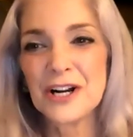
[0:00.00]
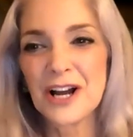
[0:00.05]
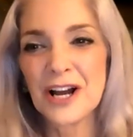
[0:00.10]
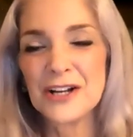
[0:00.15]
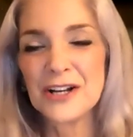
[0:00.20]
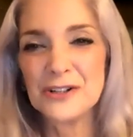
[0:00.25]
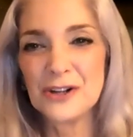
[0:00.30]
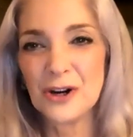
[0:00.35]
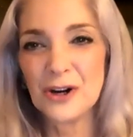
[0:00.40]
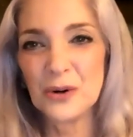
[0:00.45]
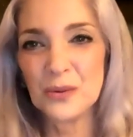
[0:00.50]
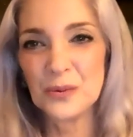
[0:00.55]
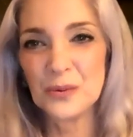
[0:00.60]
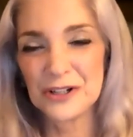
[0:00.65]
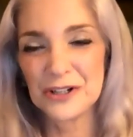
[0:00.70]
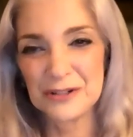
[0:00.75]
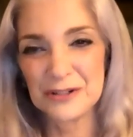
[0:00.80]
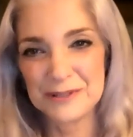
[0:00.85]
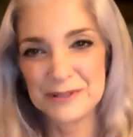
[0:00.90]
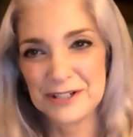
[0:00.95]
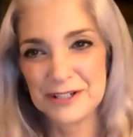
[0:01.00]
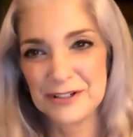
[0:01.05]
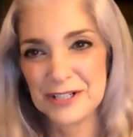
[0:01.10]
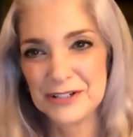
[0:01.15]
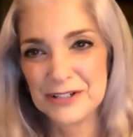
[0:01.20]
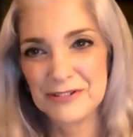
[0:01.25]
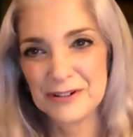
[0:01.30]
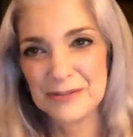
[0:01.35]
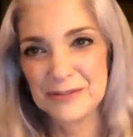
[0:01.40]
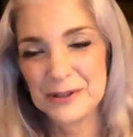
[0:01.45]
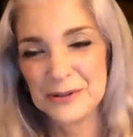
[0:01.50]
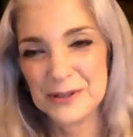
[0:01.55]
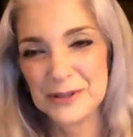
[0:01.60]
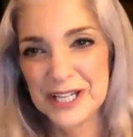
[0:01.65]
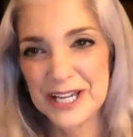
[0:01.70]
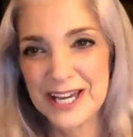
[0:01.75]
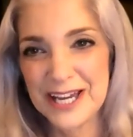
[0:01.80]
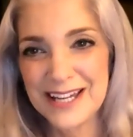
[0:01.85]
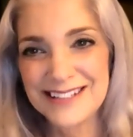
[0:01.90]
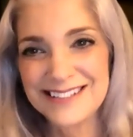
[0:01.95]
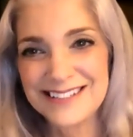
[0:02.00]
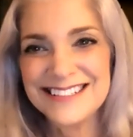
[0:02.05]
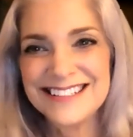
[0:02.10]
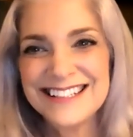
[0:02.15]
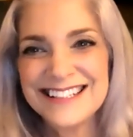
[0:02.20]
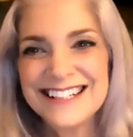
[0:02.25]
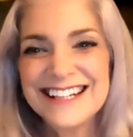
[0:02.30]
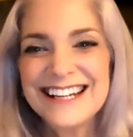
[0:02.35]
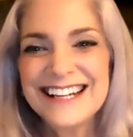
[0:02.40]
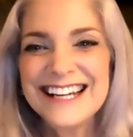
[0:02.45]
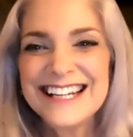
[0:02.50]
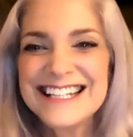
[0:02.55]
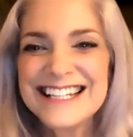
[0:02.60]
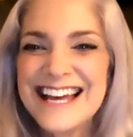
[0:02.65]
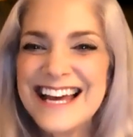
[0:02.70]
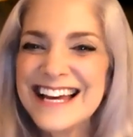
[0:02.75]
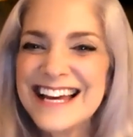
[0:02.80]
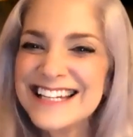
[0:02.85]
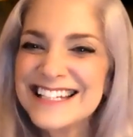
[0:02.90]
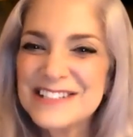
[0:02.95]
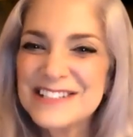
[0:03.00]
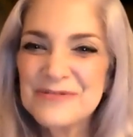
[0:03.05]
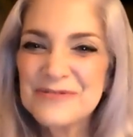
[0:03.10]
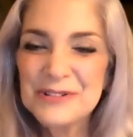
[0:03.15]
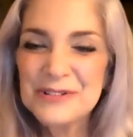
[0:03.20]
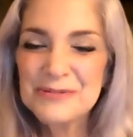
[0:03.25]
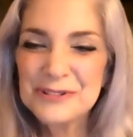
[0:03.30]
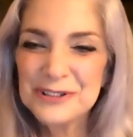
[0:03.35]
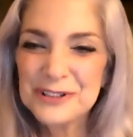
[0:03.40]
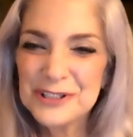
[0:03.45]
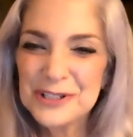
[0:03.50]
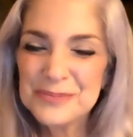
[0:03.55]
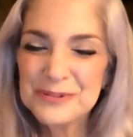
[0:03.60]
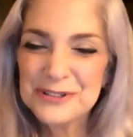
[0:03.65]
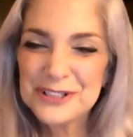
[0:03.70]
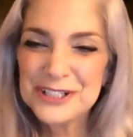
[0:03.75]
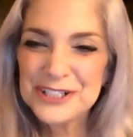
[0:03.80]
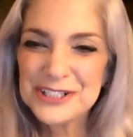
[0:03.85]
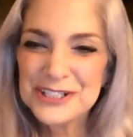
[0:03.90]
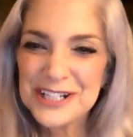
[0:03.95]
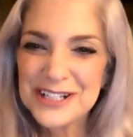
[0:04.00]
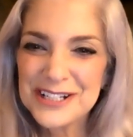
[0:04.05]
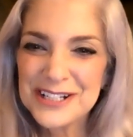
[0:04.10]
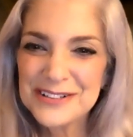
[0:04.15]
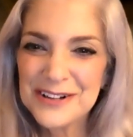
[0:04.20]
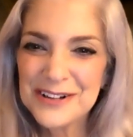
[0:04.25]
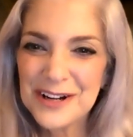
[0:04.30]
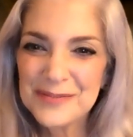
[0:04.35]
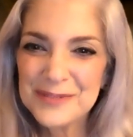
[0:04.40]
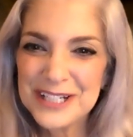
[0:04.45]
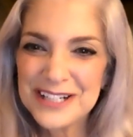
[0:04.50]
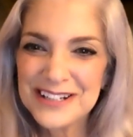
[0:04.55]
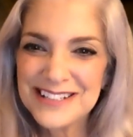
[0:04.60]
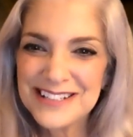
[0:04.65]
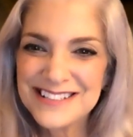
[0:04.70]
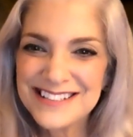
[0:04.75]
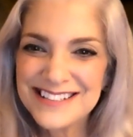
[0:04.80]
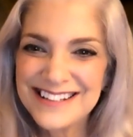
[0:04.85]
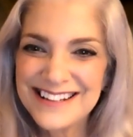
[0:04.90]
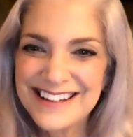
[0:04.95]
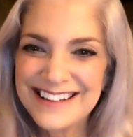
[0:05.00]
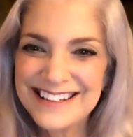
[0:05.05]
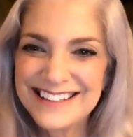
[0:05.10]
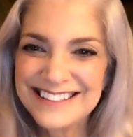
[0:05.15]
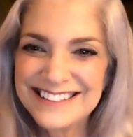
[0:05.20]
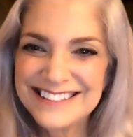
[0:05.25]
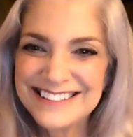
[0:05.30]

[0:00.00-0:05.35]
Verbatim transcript: I know we're going to be hearing from you again, and we really appreciate you coming on today.